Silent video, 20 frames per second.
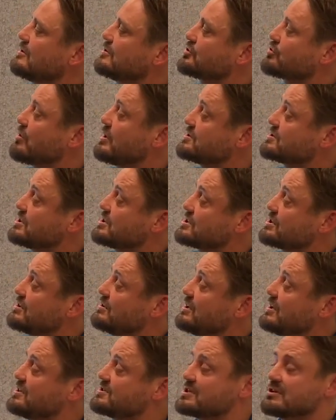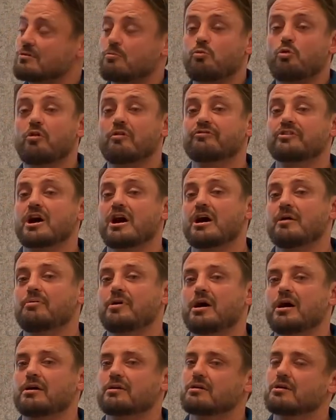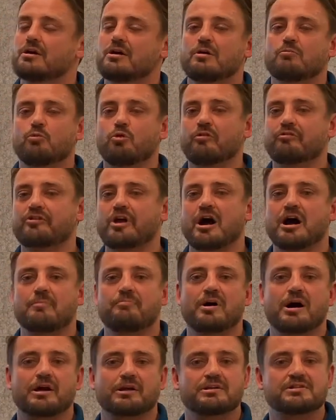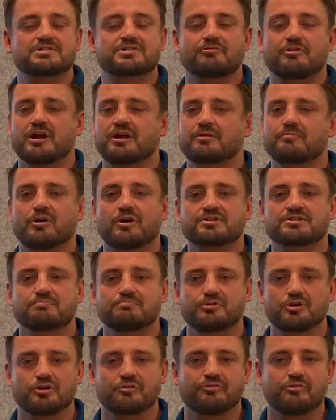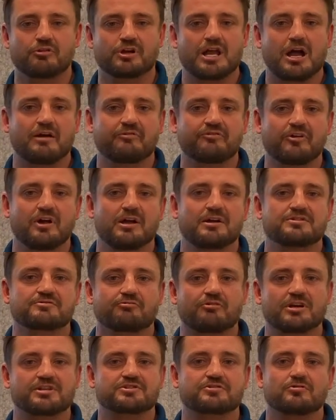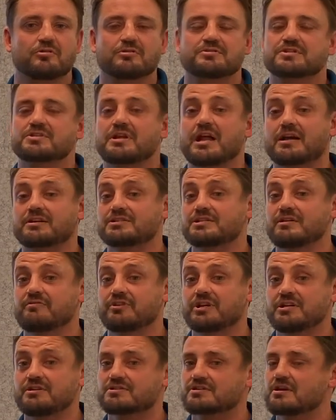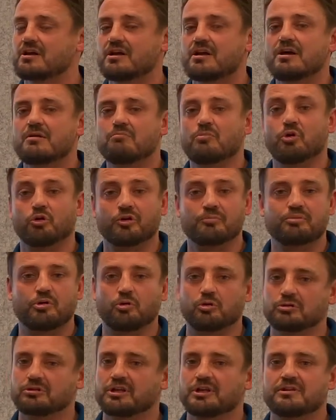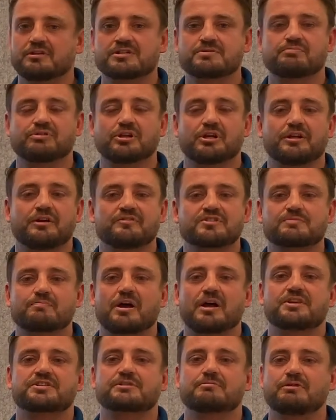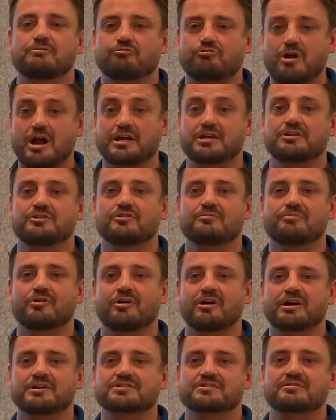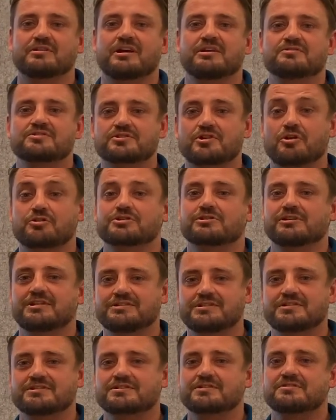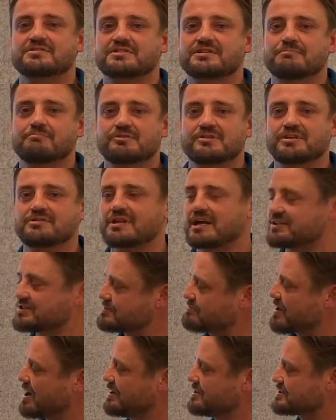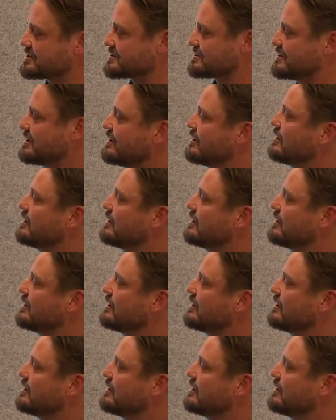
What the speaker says: Transition is in the Wharf Car Park. Wharf Car Park is surrounded by some beautiful cafes, restaurants and activities. More importantly, there's plenty of space to be racking your bikes and socially distancing within that space.